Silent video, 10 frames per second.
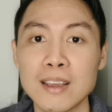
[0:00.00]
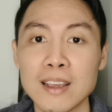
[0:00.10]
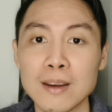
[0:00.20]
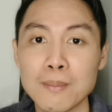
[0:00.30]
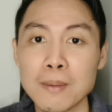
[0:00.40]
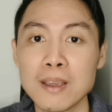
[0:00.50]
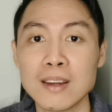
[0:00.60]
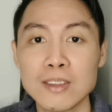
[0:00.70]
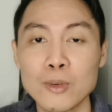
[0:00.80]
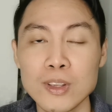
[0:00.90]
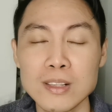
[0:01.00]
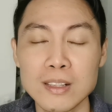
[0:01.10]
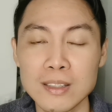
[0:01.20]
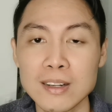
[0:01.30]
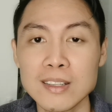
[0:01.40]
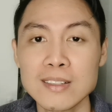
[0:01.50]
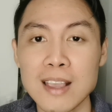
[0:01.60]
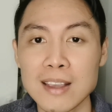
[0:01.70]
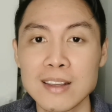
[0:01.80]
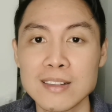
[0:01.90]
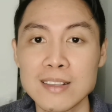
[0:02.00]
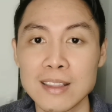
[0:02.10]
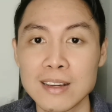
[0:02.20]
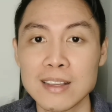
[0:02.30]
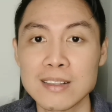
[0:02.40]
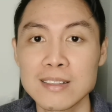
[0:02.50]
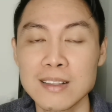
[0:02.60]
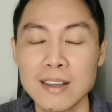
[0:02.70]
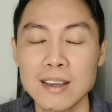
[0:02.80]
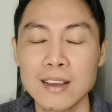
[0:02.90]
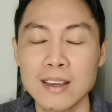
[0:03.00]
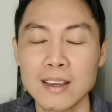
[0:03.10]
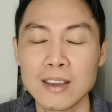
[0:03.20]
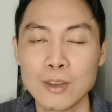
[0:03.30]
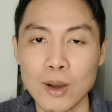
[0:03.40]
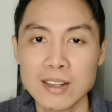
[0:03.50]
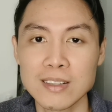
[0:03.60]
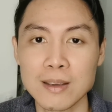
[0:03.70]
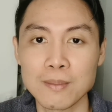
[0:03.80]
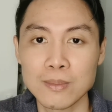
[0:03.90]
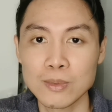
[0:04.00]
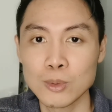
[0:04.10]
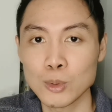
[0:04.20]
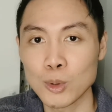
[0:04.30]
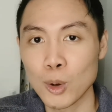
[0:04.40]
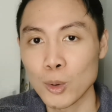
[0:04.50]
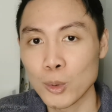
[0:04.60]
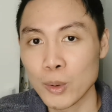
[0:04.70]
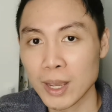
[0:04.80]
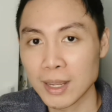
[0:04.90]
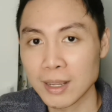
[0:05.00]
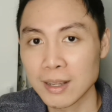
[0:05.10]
in maybe in the 30 seconds at least, you ask him to go away.